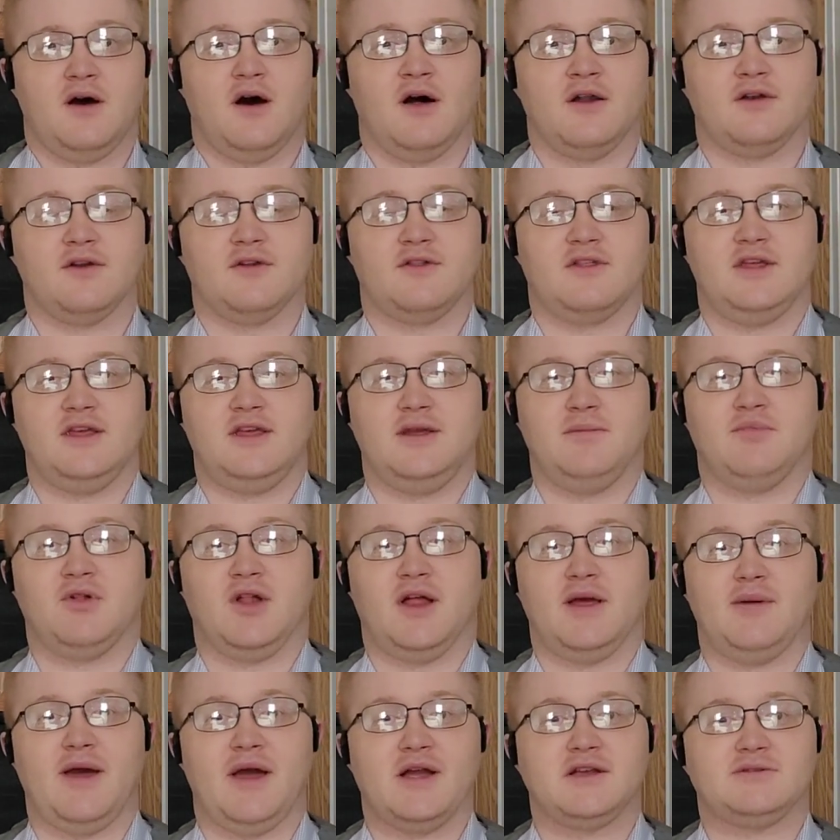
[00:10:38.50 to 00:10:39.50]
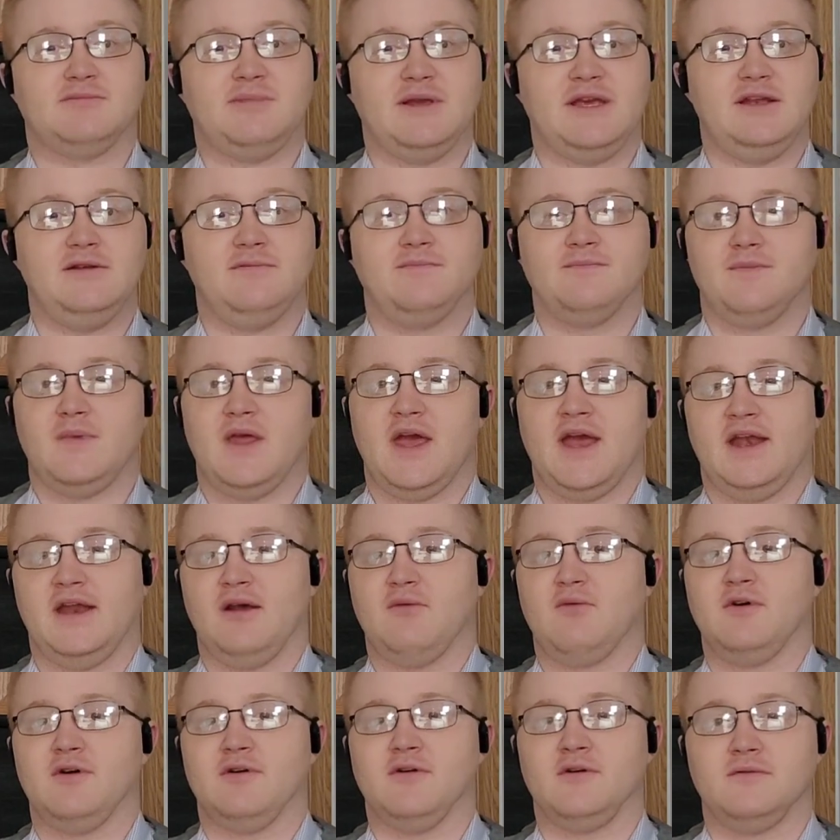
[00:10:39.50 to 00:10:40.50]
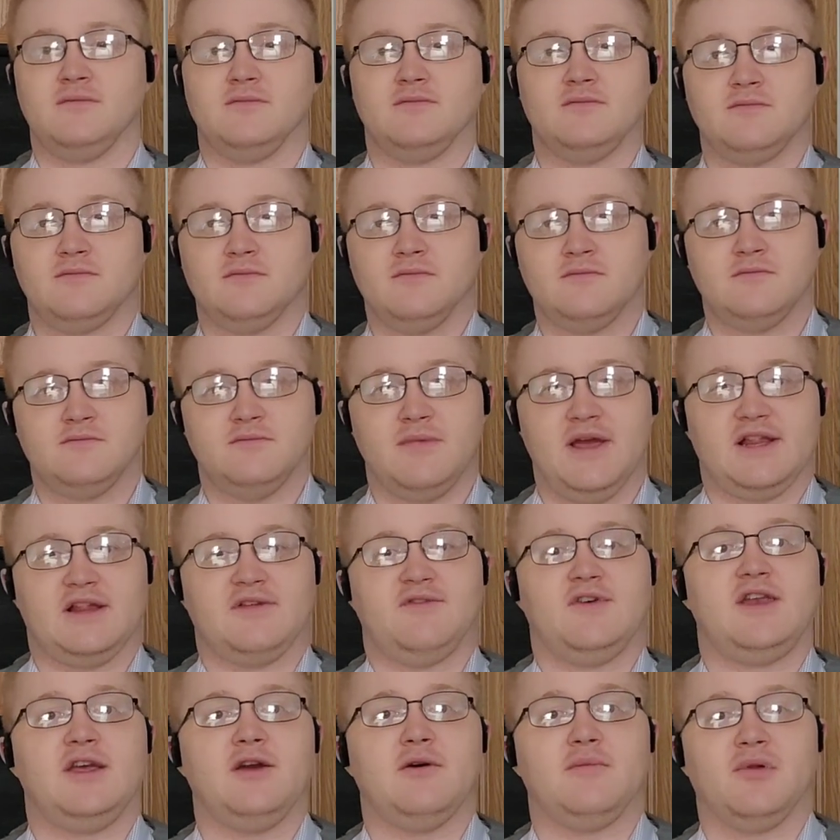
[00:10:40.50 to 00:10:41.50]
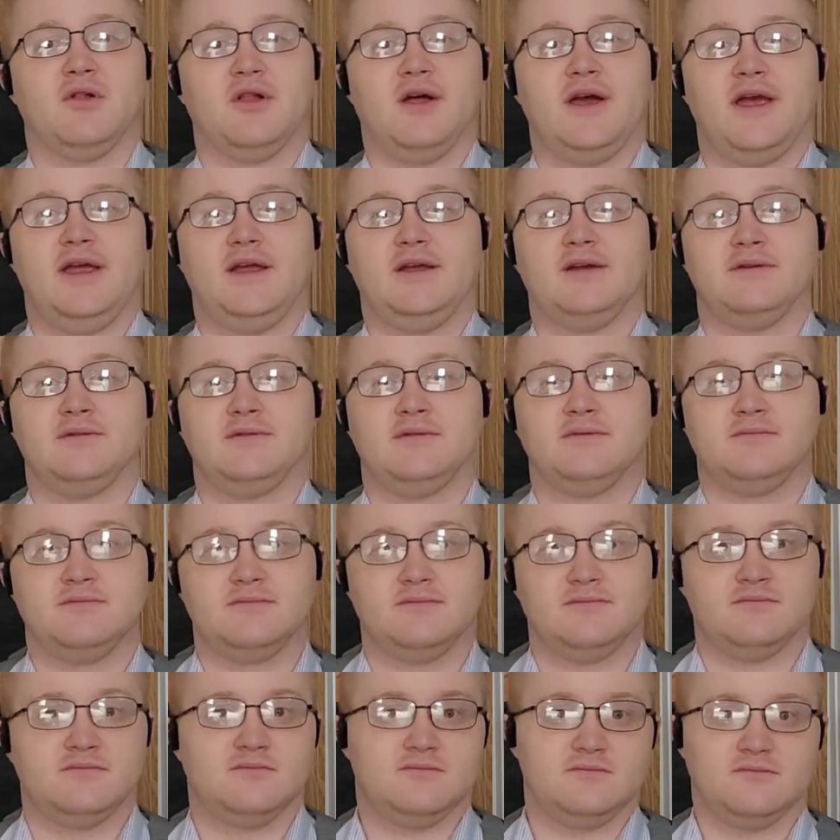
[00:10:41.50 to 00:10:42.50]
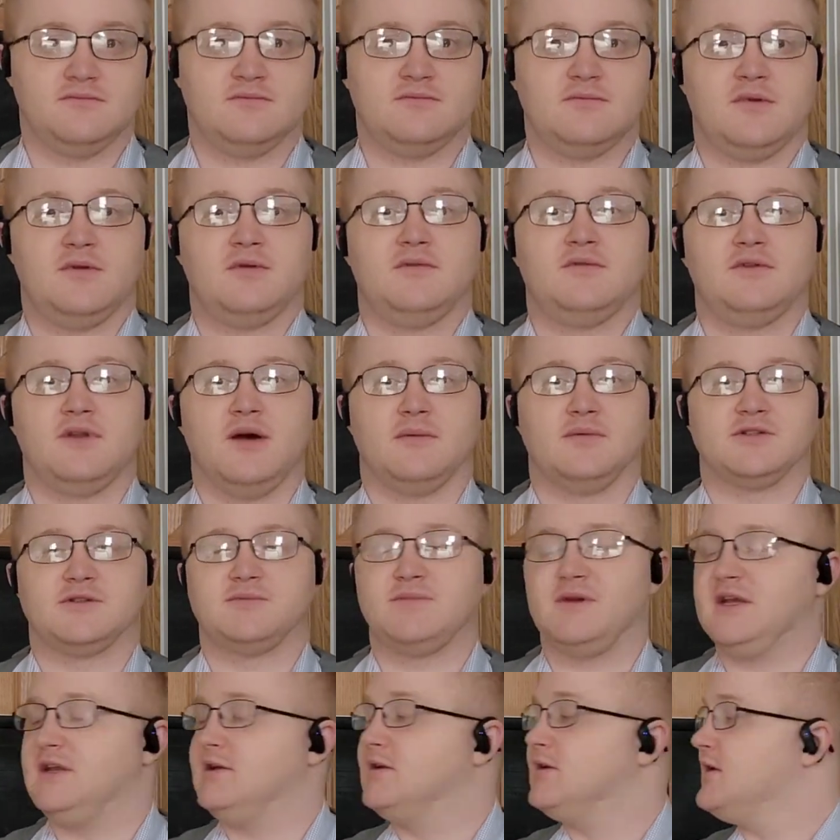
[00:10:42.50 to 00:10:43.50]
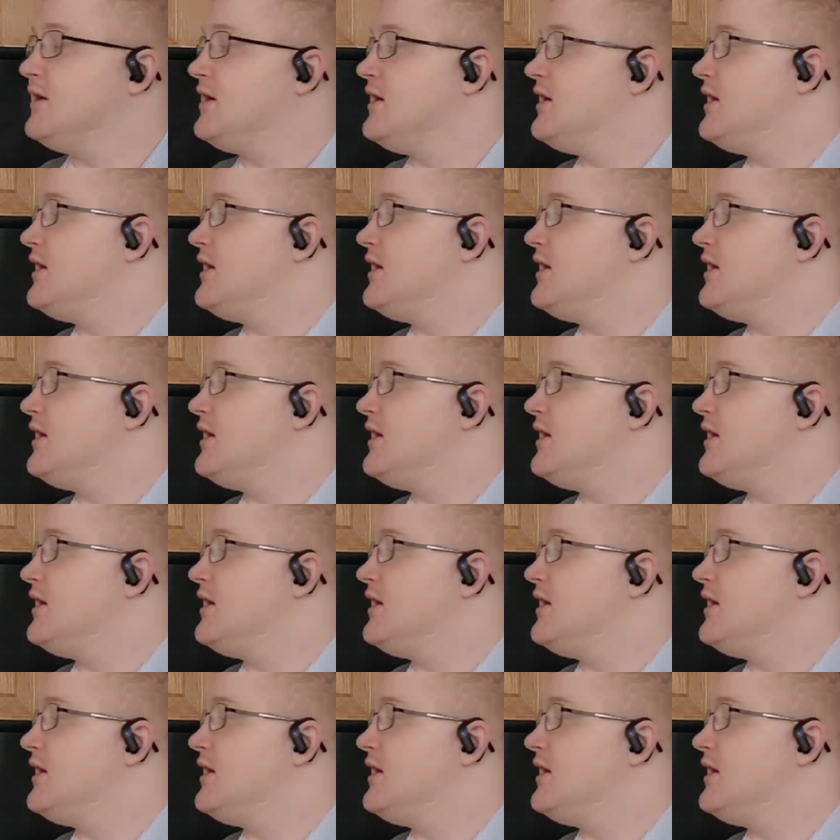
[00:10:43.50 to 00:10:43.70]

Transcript: under the playback speed, and it will make the video play double speed.